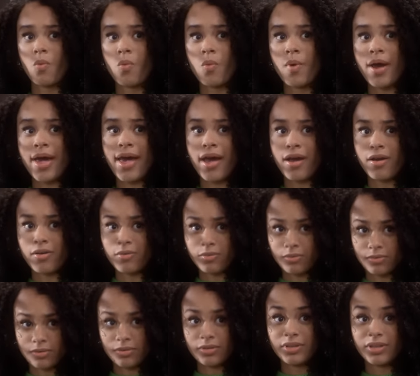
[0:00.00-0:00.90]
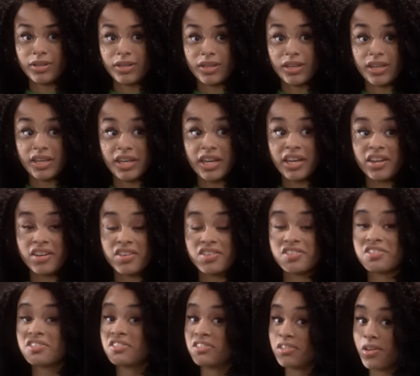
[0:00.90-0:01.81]
Wow. He
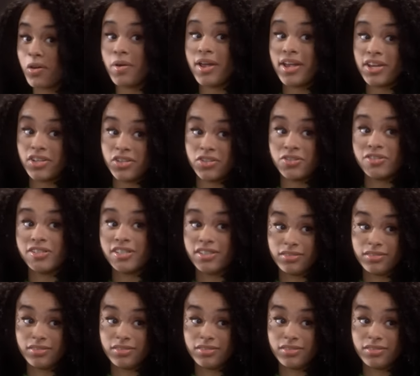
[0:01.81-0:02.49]
is so extra.